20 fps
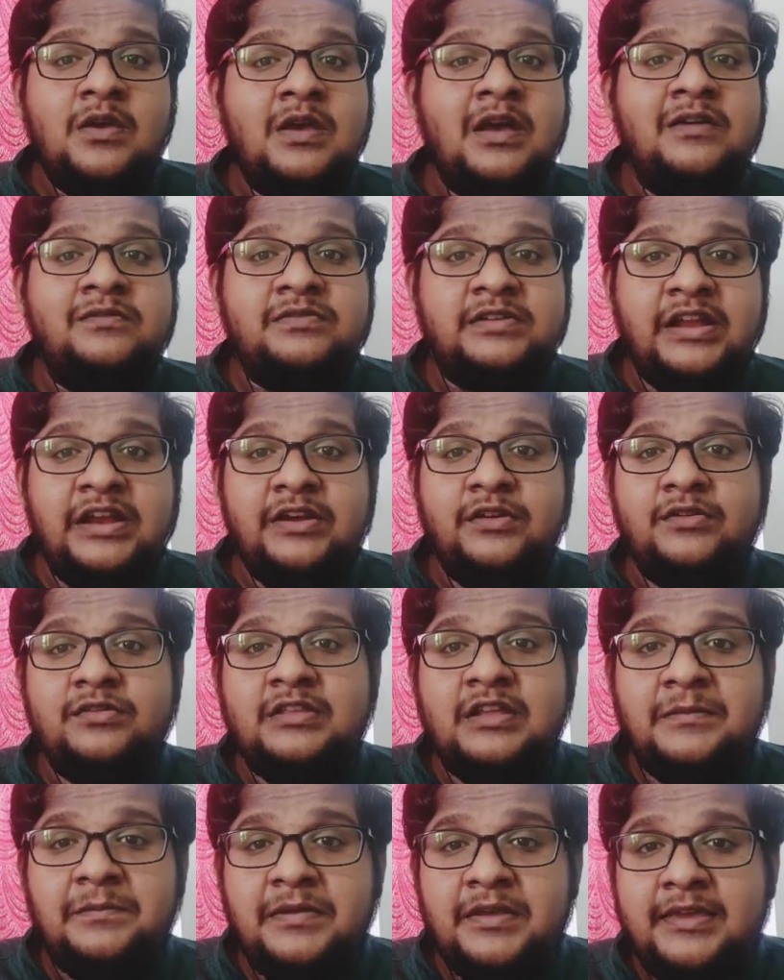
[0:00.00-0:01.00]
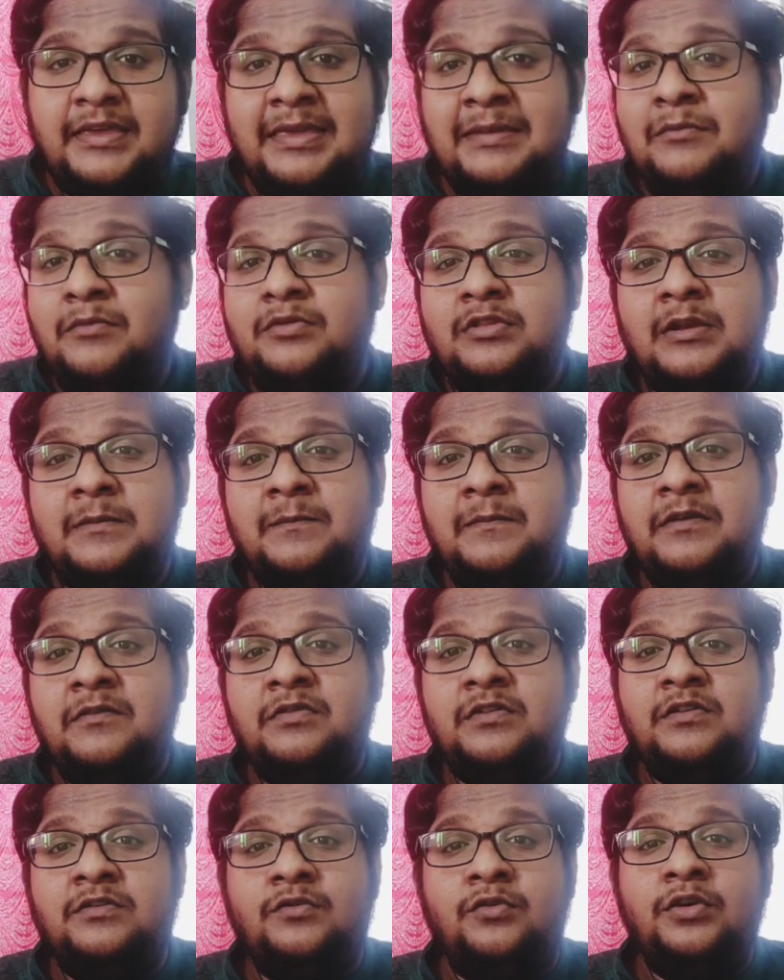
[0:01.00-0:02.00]
You have radiotherapy, chemotherapy,
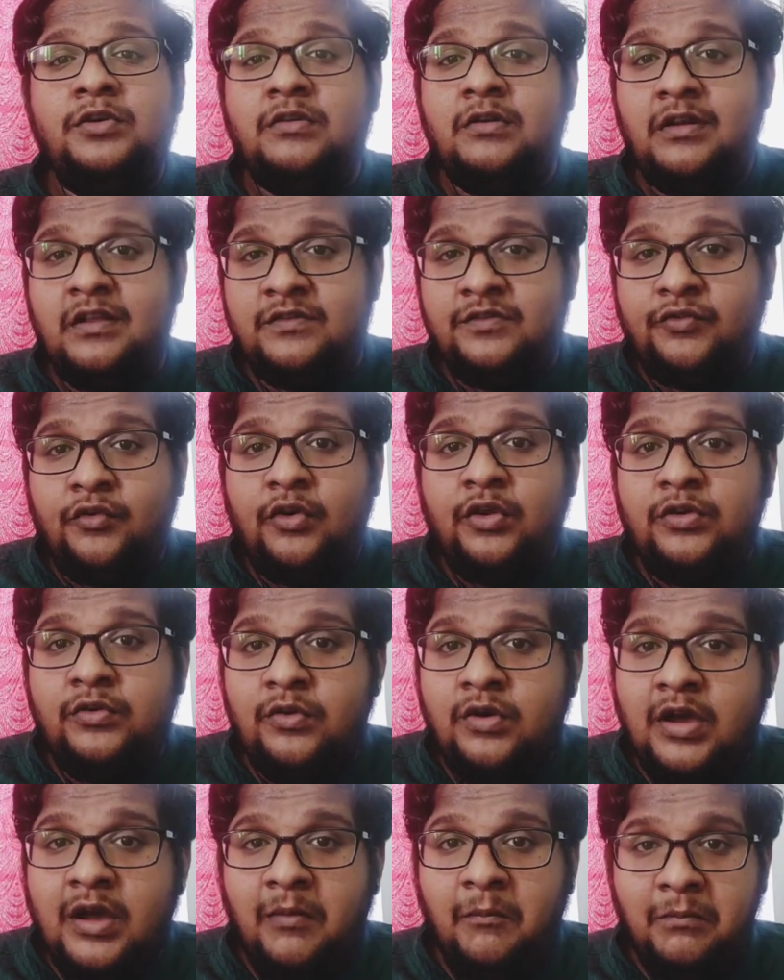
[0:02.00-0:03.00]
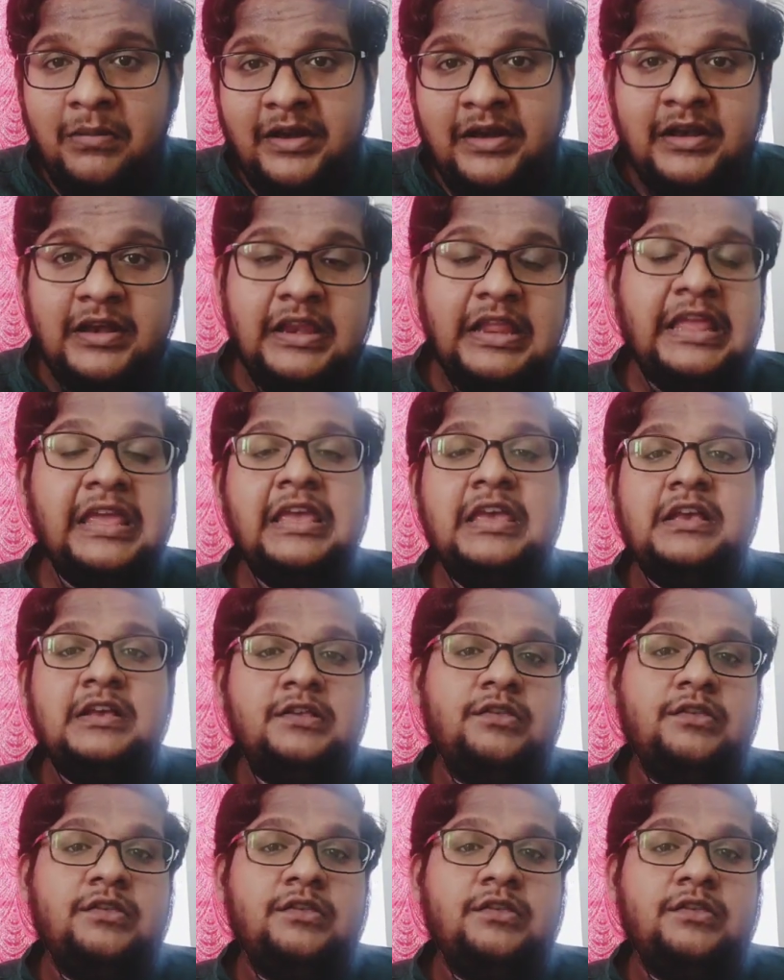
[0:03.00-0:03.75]
which is going to destroy you completely.